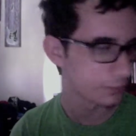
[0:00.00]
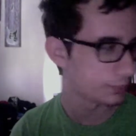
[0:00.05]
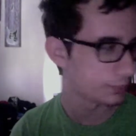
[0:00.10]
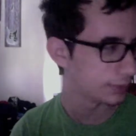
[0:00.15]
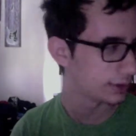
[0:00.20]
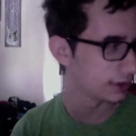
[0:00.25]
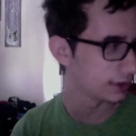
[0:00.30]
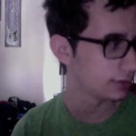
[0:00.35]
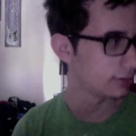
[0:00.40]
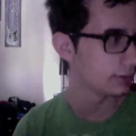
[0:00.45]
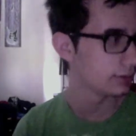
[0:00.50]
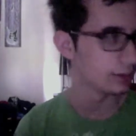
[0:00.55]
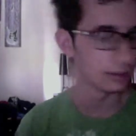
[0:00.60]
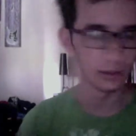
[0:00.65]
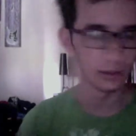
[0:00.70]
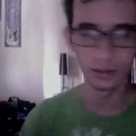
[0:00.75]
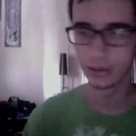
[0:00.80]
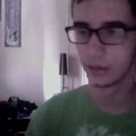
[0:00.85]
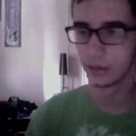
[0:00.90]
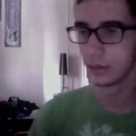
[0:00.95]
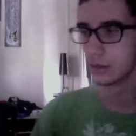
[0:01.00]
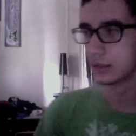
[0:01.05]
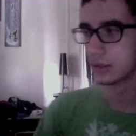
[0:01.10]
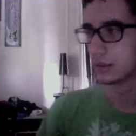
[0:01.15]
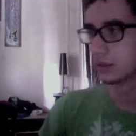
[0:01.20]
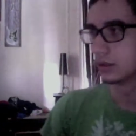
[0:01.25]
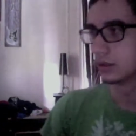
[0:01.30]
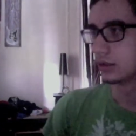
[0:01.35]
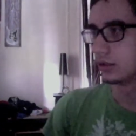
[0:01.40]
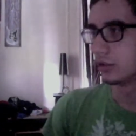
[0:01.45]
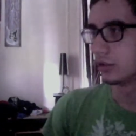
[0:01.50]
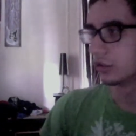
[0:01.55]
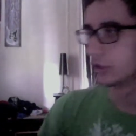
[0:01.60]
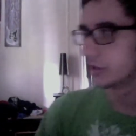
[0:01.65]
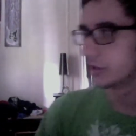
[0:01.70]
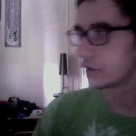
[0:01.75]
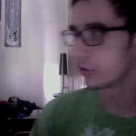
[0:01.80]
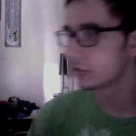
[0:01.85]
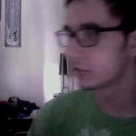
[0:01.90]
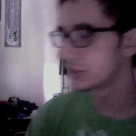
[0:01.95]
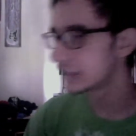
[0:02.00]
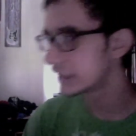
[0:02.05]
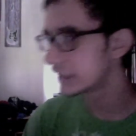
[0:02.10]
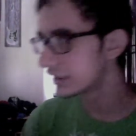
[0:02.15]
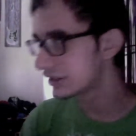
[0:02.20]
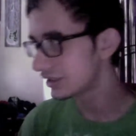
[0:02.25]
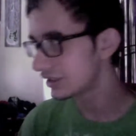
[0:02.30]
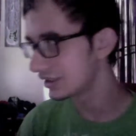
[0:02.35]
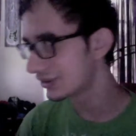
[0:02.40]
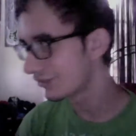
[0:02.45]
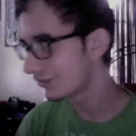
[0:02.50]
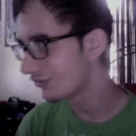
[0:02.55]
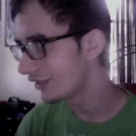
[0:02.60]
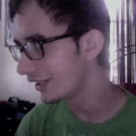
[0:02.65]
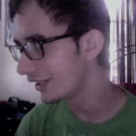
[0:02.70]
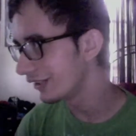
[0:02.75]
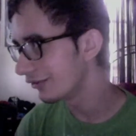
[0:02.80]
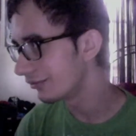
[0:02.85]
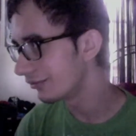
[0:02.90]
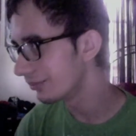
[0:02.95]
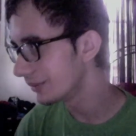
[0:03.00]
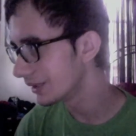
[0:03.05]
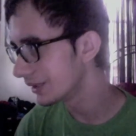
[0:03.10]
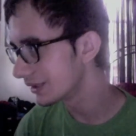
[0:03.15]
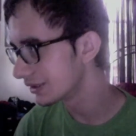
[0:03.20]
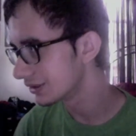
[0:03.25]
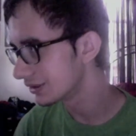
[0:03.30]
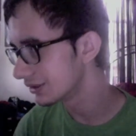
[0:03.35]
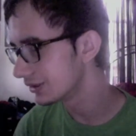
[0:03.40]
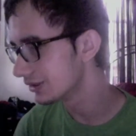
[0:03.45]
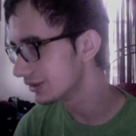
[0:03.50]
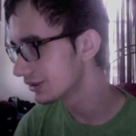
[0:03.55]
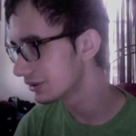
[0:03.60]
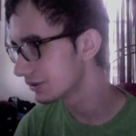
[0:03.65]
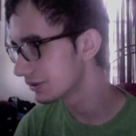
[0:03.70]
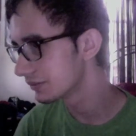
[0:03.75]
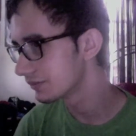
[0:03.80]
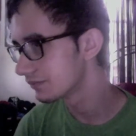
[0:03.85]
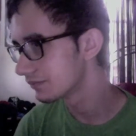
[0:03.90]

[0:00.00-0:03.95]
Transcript: bit. Another thing is these final mixes.